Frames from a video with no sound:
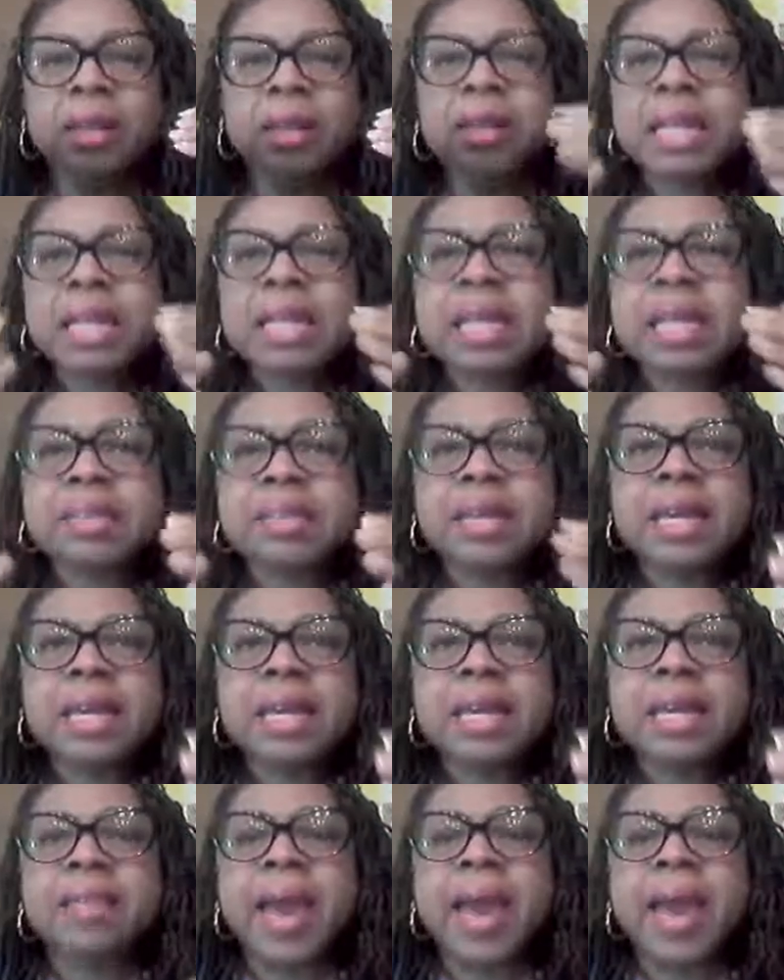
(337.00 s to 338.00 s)

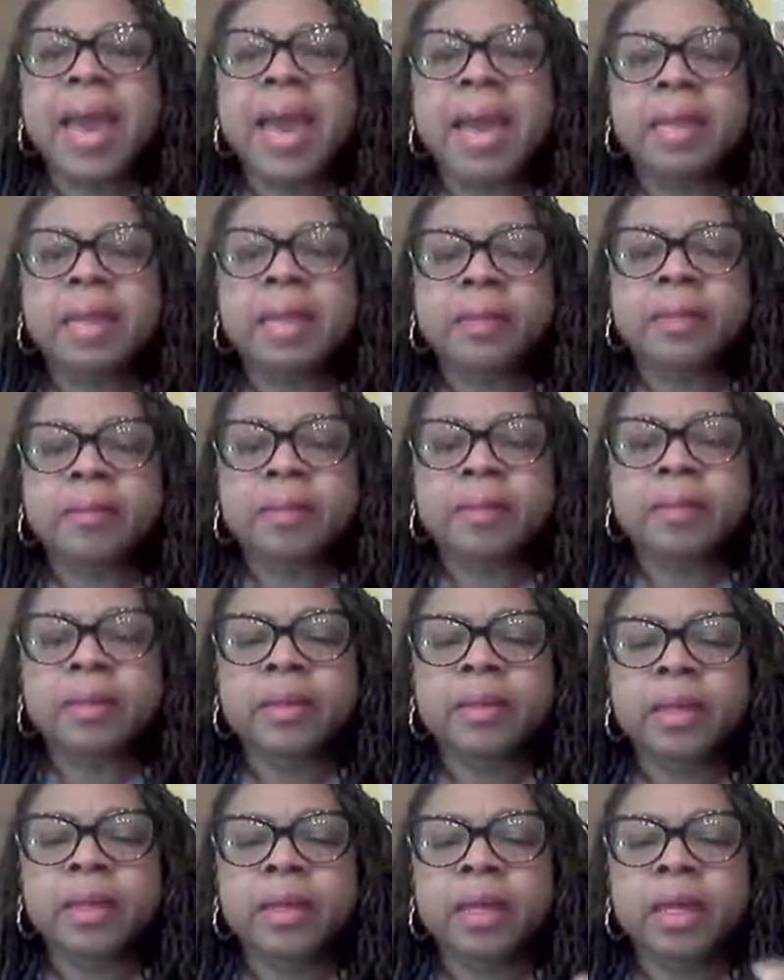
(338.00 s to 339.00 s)
Anything that
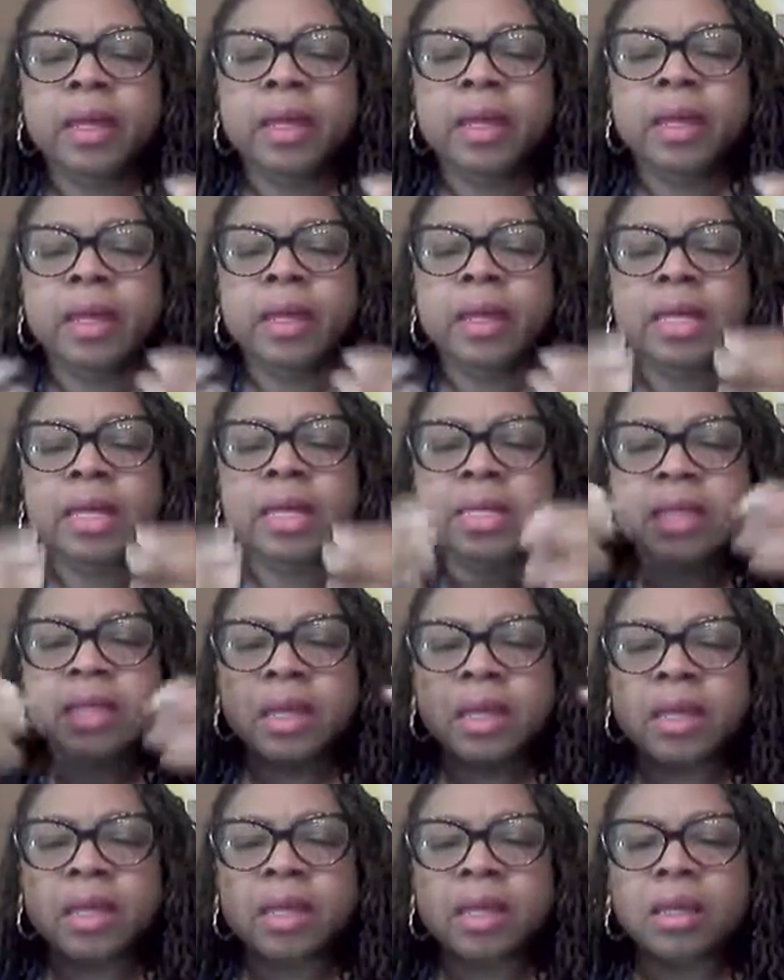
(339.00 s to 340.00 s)
is
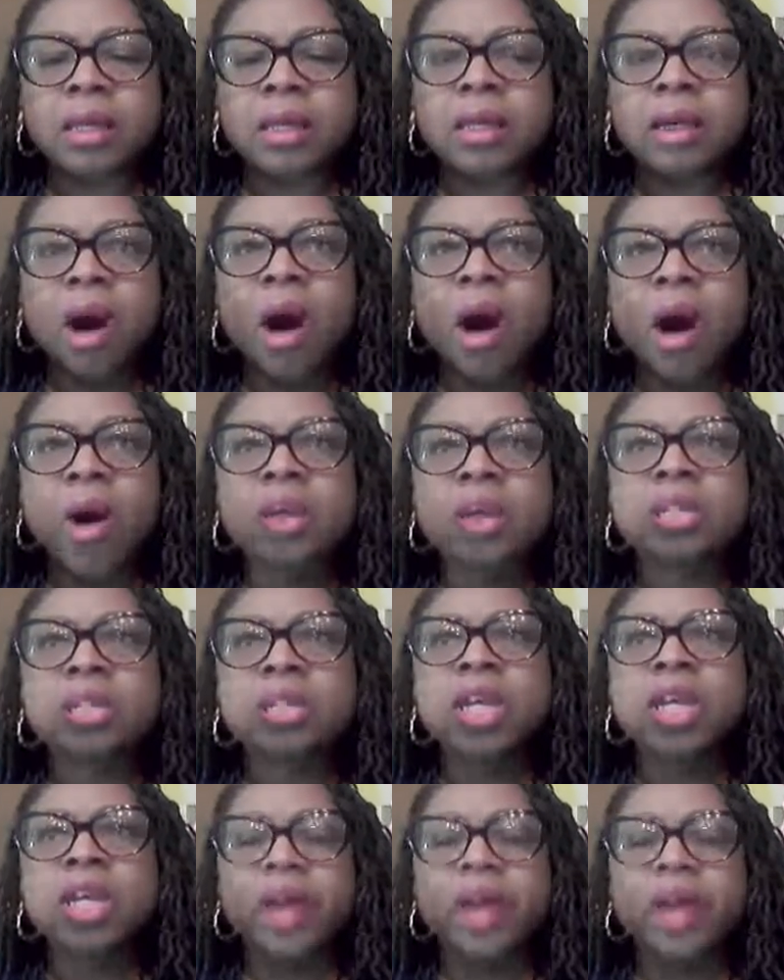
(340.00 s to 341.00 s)

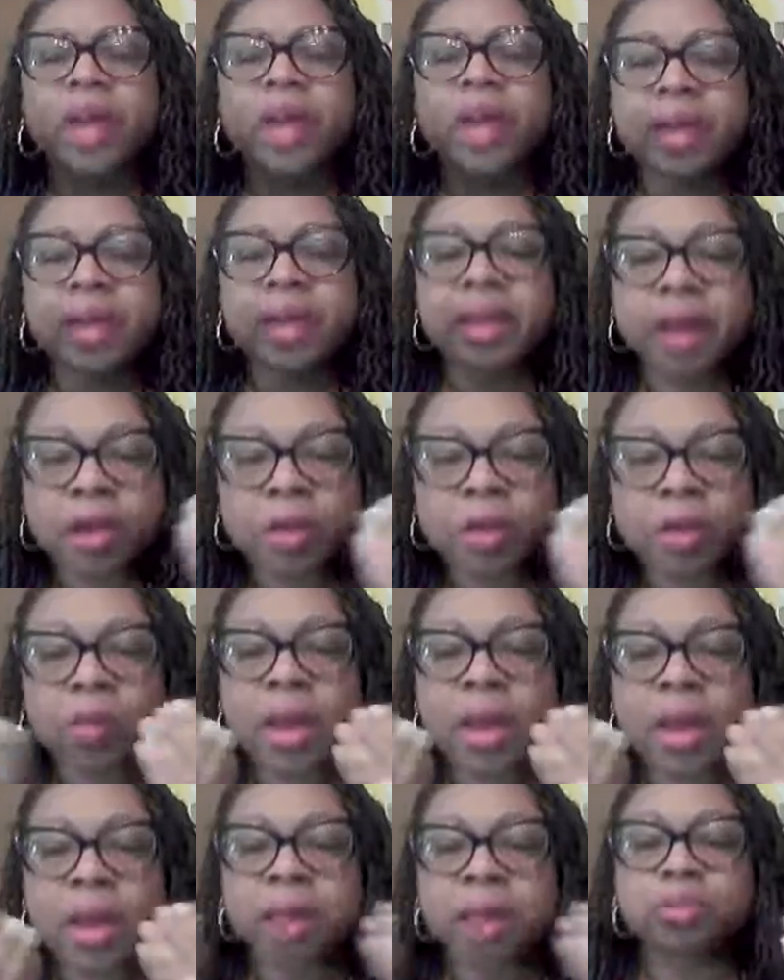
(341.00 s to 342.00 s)
causing your air
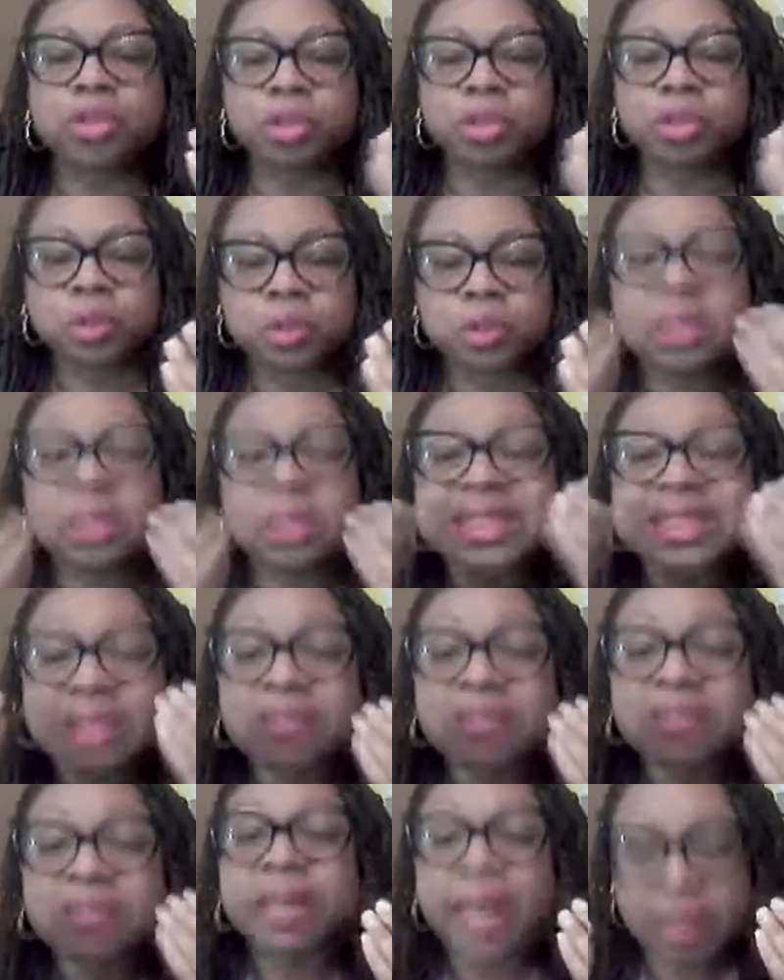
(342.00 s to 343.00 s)
around you to
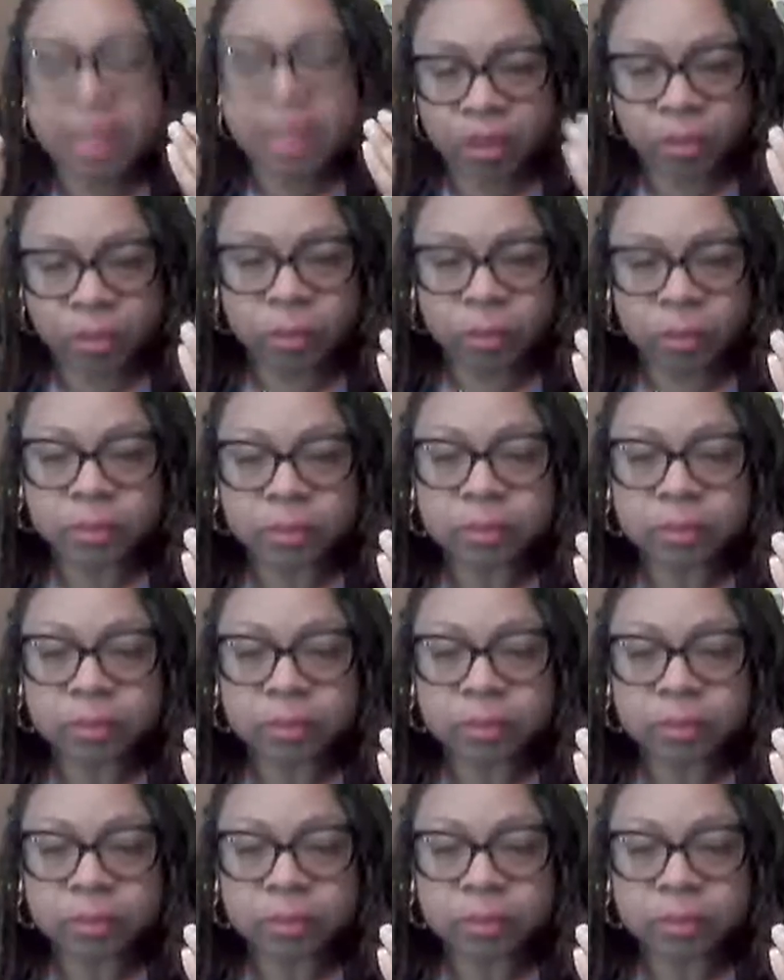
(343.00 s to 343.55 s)
suffocate you.